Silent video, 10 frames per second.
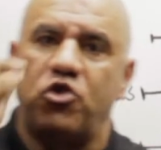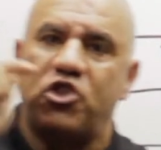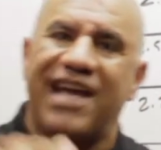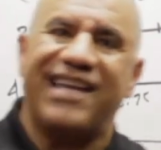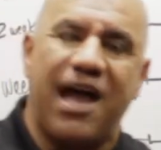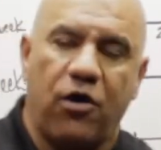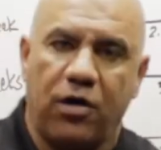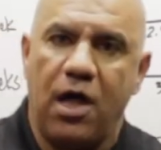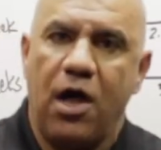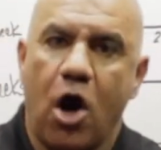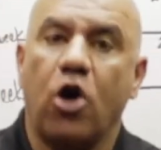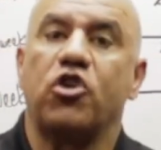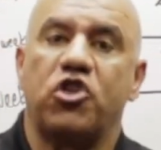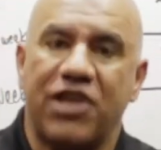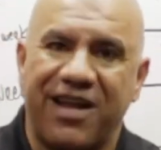check out
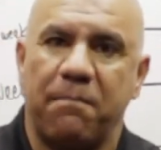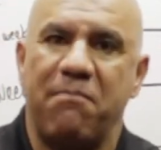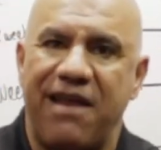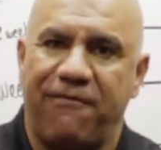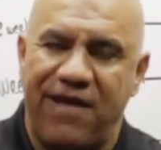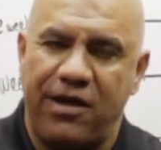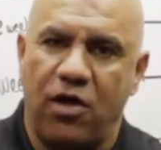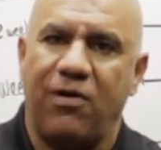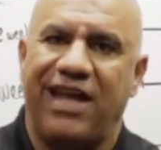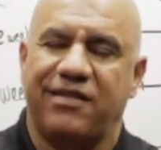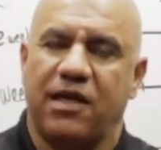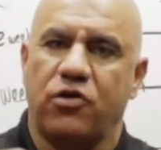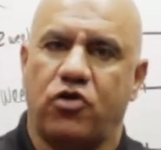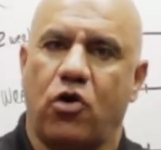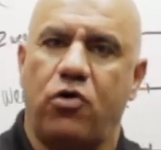our Checkmate video. It's going
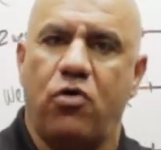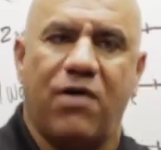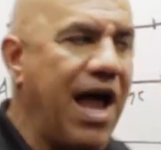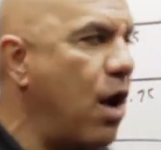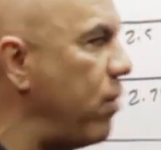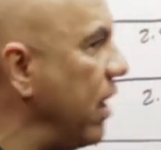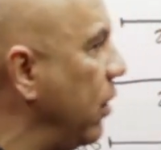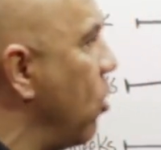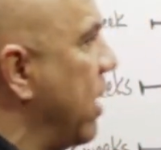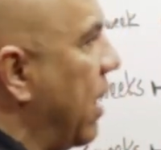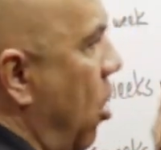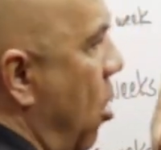to show you how we look at